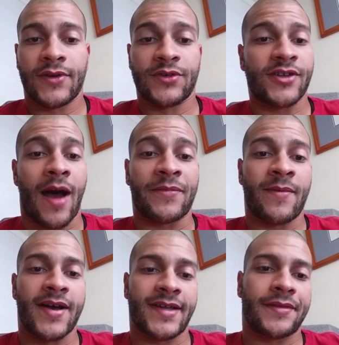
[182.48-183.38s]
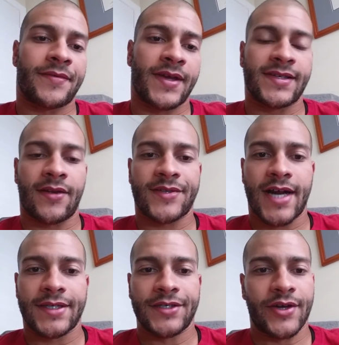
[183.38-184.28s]
Just optimize other things
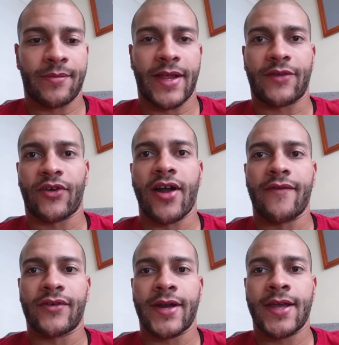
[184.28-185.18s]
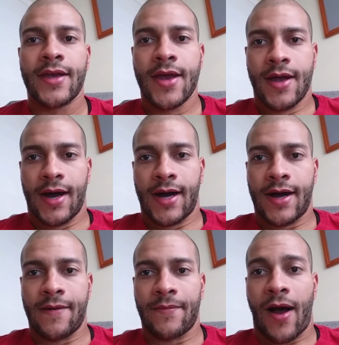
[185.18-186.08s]
outside the gym, like recovery.
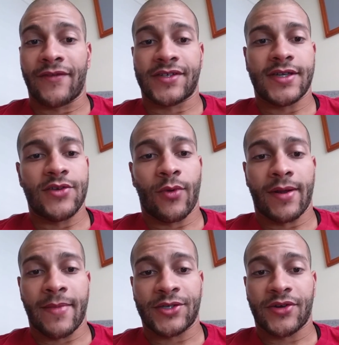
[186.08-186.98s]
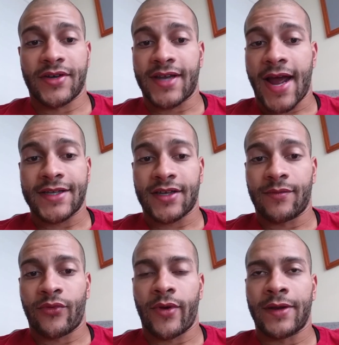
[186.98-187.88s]
Obviously, you want to make sure your diet's
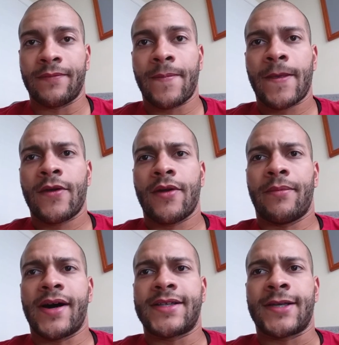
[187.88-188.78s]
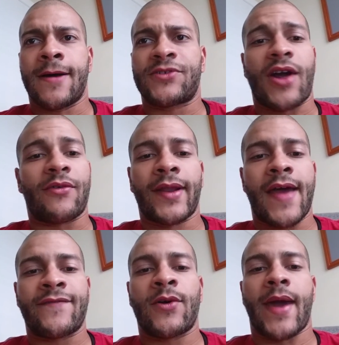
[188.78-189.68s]
on point. But so I
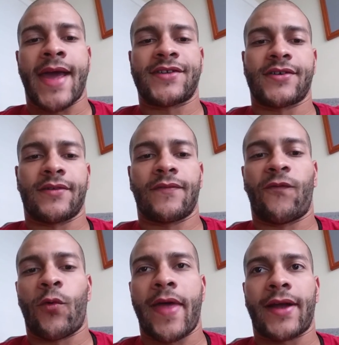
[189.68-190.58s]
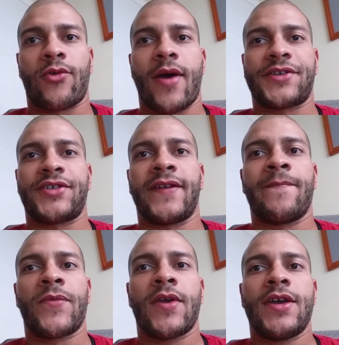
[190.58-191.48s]
really have no answer for that
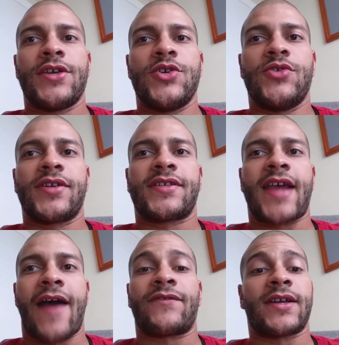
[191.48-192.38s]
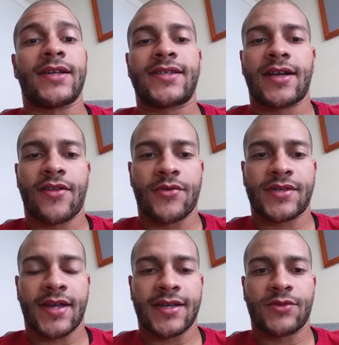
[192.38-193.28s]
question. You just have to consider
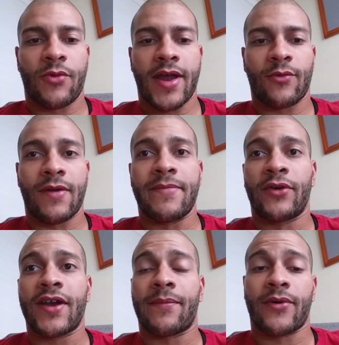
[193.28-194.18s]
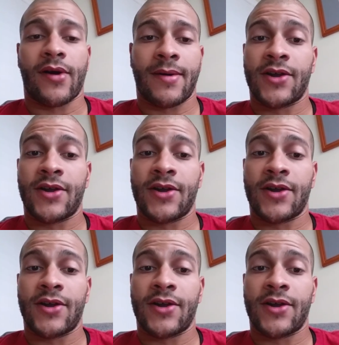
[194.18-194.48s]
those things when building a program.